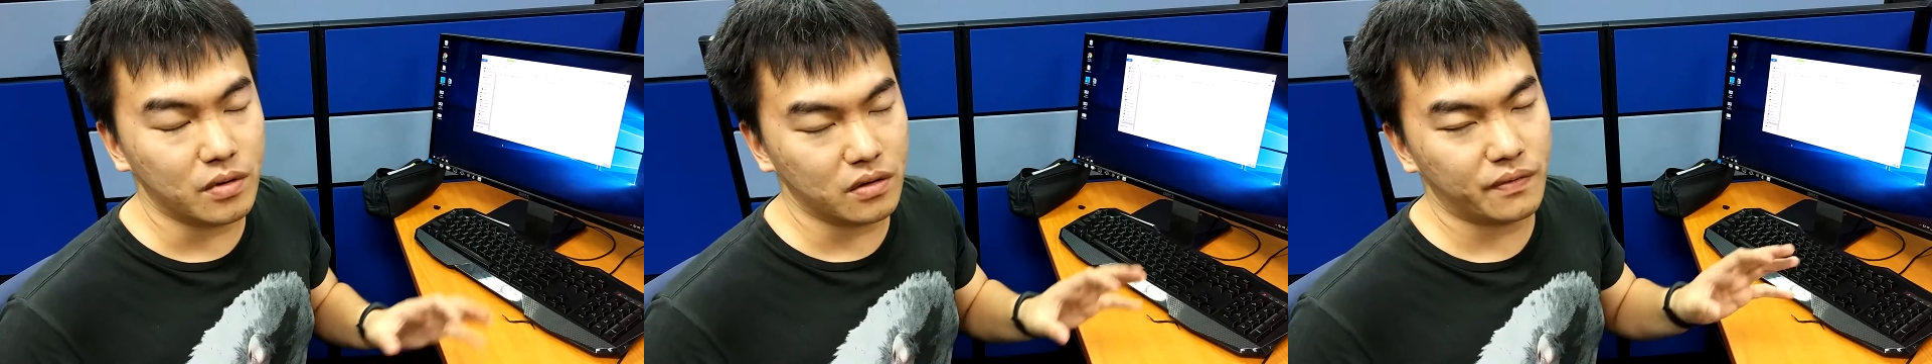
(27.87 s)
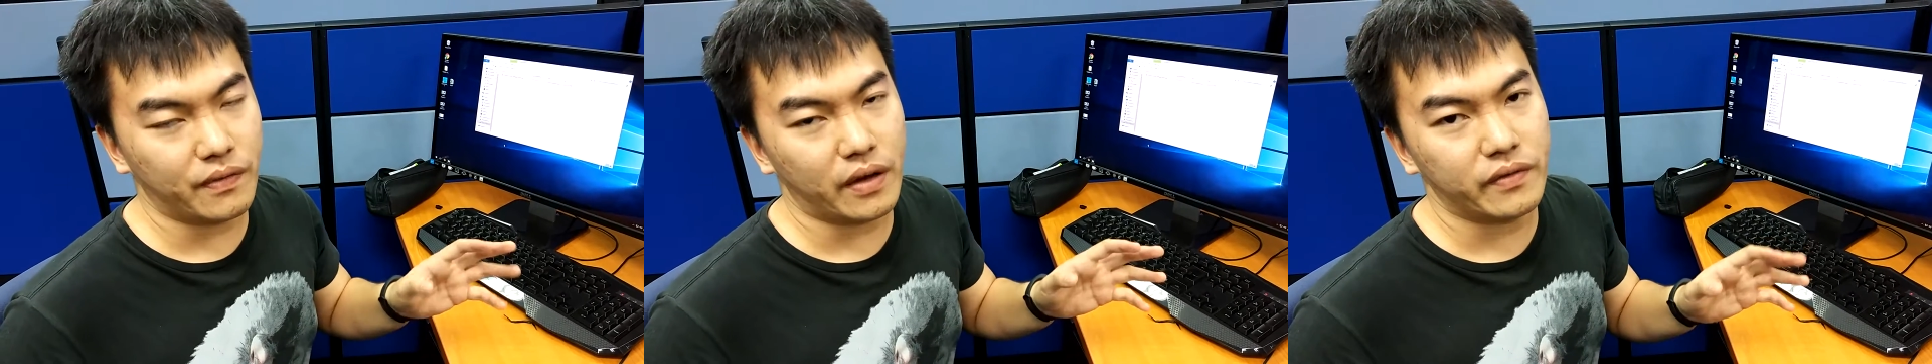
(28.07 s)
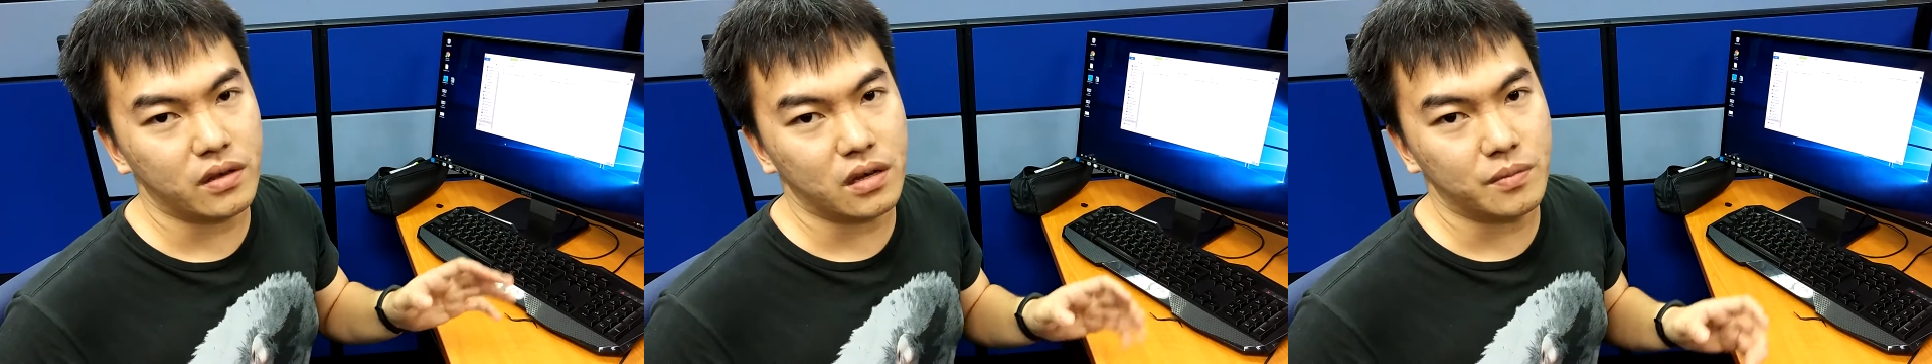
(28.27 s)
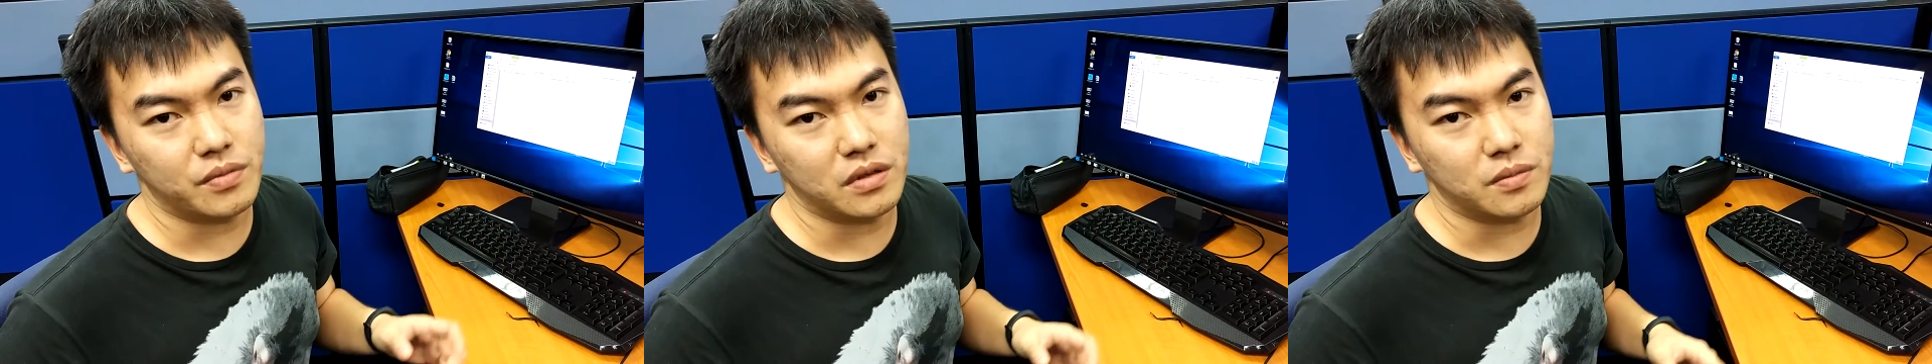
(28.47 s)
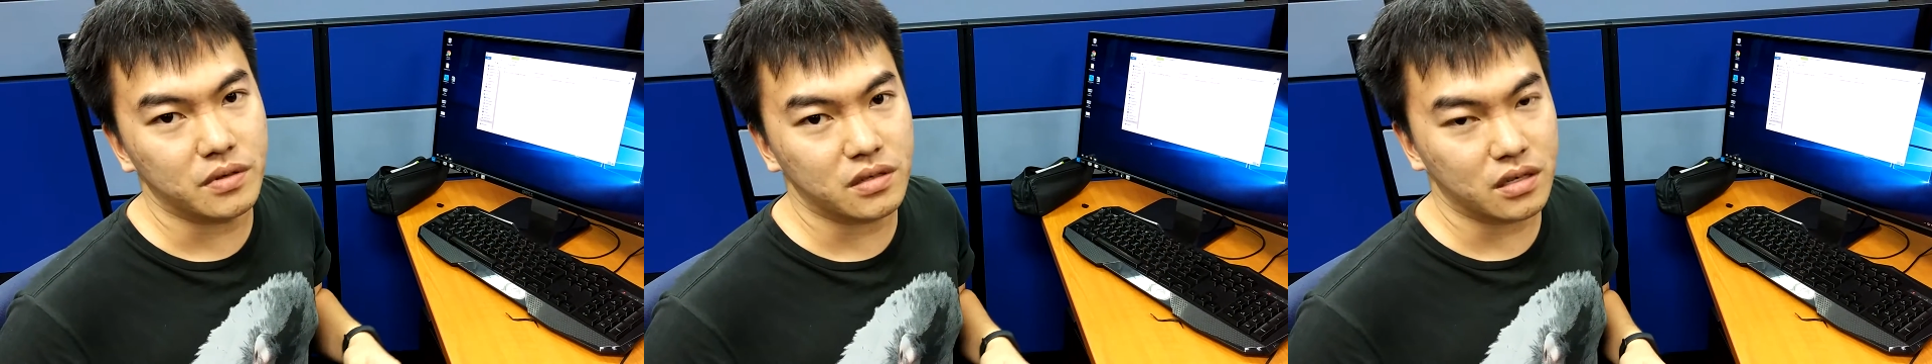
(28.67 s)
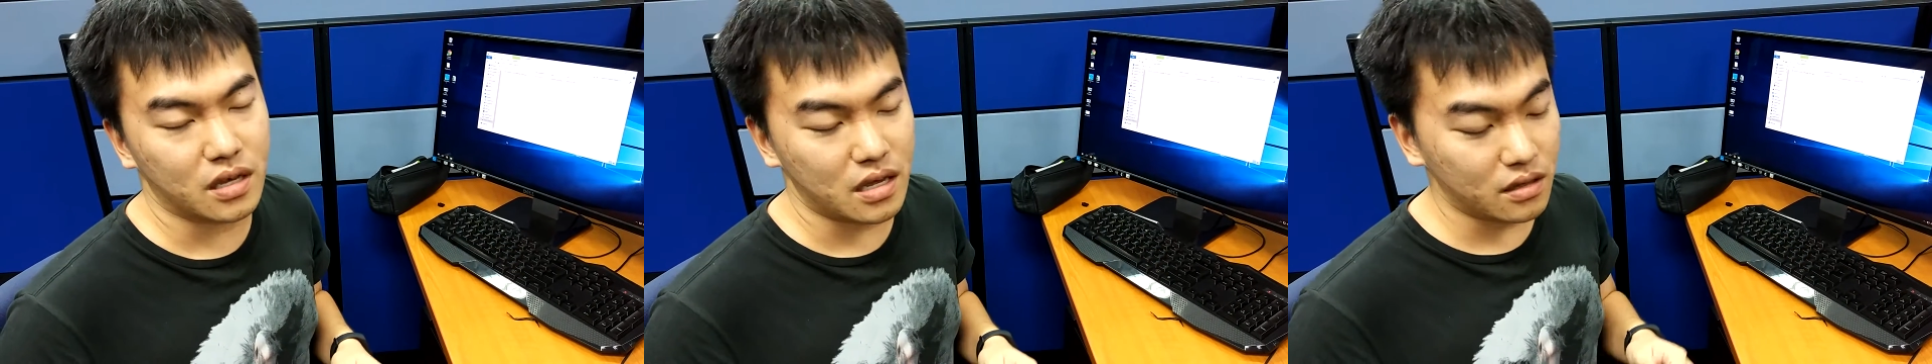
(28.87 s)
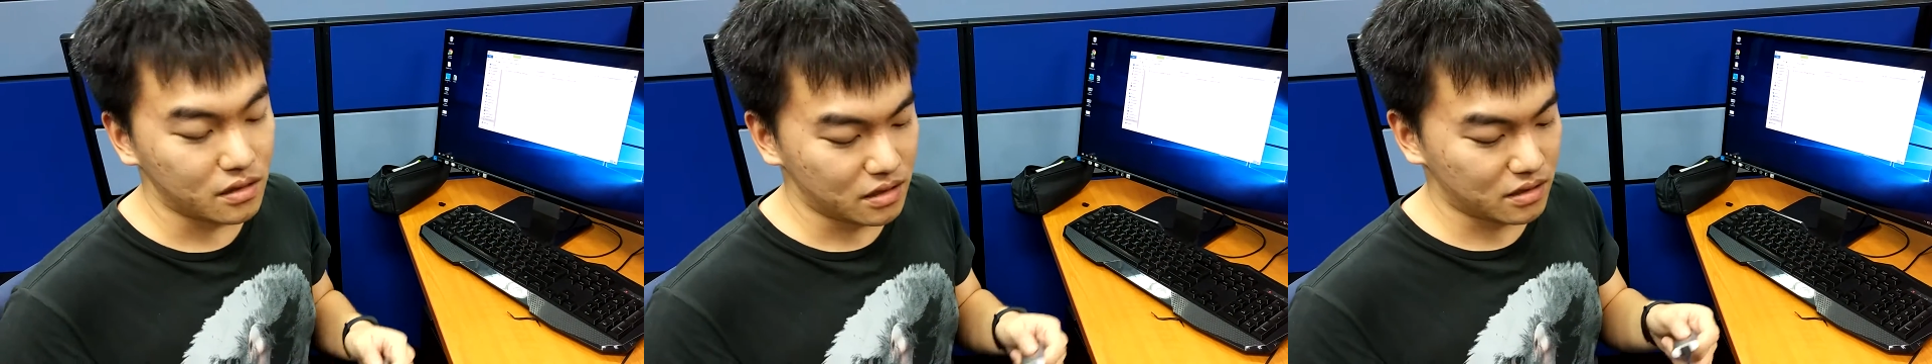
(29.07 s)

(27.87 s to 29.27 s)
about 5 gigabit per second.